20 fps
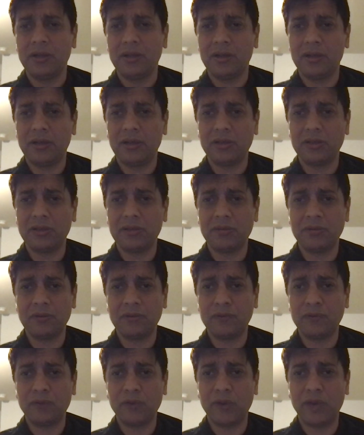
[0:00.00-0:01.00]
uh,
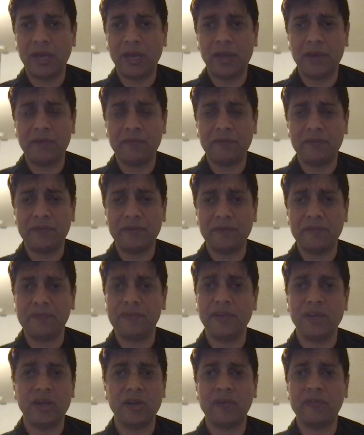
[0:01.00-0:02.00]
if you have a
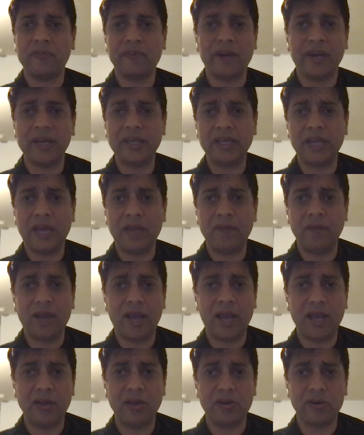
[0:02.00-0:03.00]
fear of height, I will
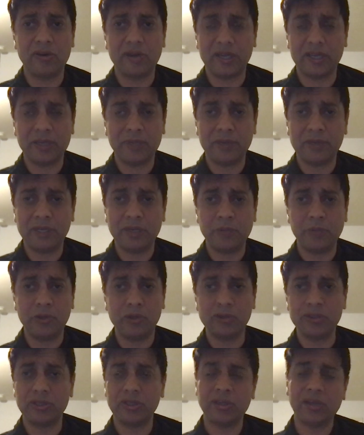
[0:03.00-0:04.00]
highly not recommend it
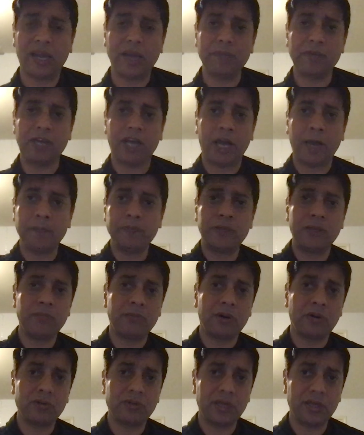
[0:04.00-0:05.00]
because you're climbing up the
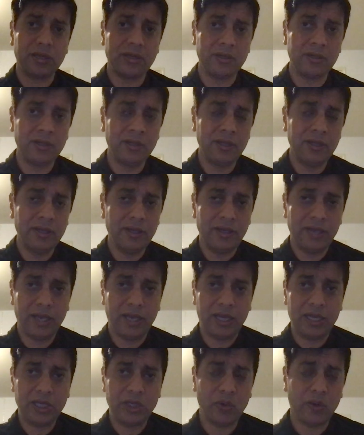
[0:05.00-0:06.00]
mountain
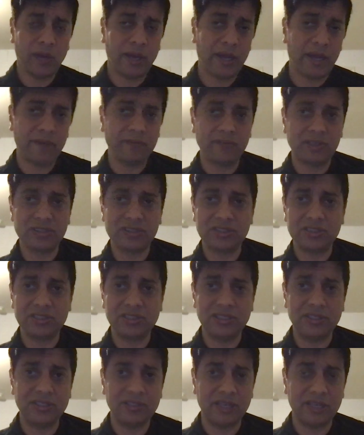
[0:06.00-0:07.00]
and you have the
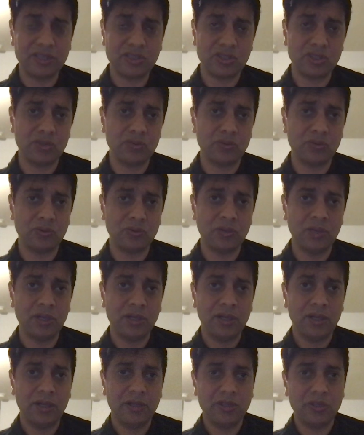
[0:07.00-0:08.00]
sea next to
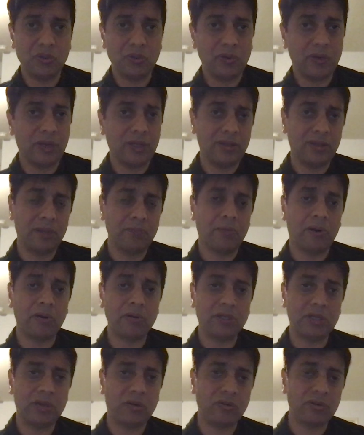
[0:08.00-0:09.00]
you and the
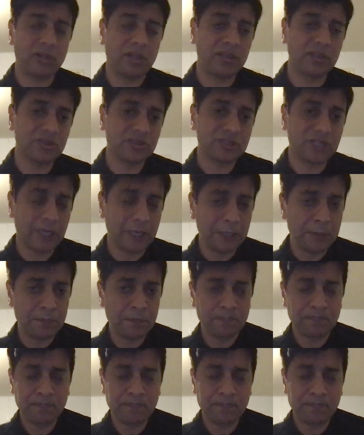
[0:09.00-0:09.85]
mountain on the other side.